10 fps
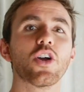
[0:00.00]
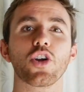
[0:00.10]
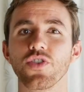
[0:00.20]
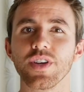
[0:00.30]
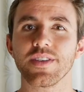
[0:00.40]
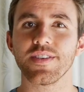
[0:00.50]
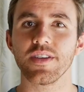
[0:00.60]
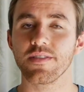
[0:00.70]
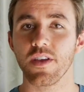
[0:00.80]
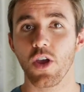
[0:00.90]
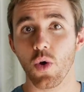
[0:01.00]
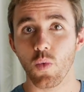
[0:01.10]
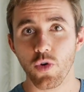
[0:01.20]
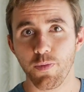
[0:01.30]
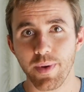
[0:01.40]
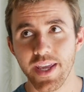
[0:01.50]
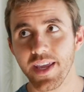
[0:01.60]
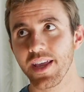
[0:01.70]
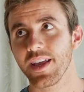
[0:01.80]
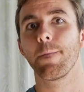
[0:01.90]
currencies would
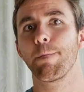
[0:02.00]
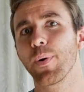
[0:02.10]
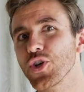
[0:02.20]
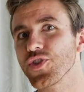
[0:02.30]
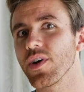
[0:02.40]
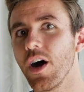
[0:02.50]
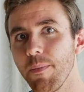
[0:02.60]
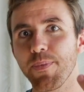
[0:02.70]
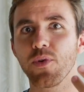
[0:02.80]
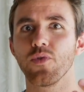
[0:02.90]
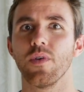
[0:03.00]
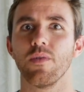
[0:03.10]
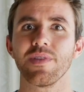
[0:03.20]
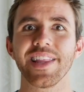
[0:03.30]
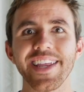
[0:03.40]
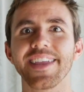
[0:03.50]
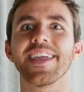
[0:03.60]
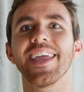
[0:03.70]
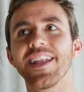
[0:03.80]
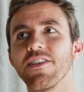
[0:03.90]
be pushed up
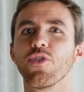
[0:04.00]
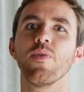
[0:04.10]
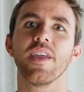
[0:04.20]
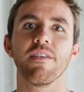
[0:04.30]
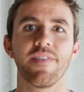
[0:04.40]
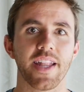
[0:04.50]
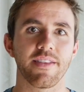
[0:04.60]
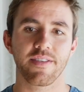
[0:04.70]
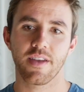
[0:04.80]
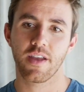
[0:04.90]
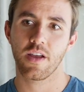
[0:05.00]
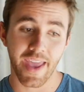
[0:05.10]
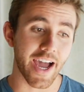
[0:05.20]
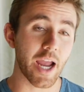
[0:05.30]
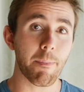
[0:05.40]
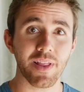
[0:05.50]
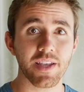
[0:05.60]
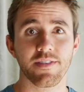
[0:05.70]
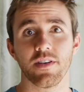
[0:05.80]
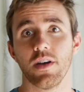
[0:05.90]
leading into the event. I
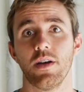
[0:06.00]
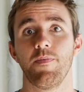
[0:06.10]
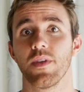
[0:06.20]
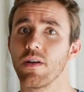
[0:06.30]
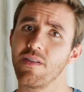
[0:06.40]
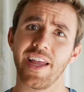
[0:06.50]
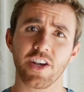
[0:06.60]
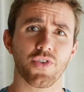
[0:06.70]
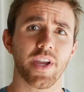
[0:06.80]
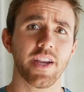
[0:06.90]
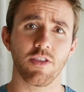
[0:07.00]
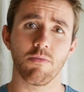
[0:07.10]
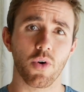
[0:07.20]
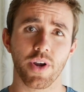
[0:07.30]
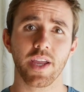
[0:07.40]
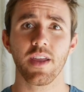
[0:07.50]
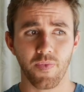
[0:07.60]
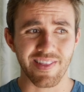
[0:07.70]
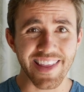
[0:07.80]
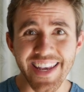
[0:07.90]
placed a light trade in the morning
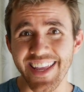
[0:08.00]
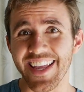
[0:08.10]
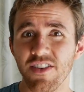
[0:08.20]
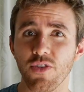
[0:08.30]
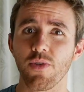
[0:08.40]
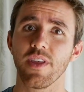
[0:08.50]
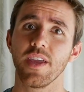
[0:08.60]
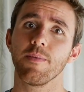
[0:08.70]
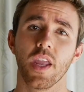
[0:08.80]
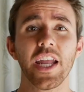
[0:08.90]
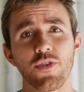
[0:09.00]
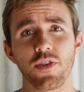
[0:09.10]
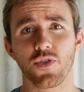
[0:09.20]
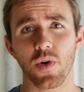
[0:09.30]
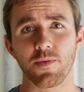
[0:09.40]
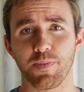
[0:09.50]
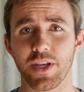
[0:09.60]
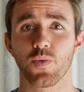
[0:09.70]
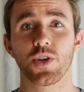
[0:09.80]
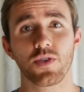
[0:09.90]
leading into the Trump
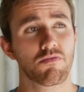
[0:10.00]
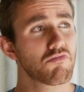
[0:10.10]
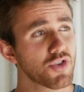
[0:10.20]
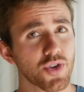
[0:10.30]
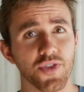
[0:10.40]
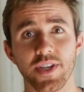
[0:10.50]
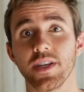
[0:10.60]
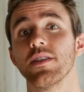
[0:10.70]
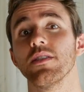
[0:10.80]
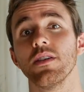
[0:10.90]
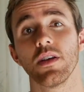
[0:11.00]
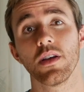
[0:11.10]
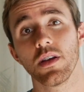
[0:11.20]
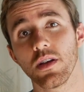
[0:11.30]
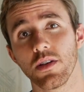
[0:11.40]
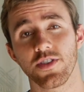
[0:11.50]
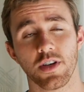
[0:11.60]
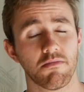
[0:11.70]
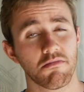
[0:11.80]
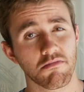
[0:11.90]
speech, which resulted in
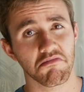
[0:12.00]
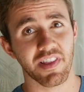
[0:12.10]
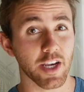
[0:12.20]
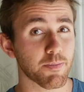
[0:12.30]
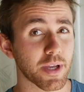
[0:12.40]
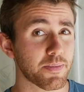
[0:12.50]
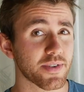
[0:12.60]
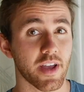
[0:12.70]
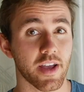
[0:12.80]
some light pips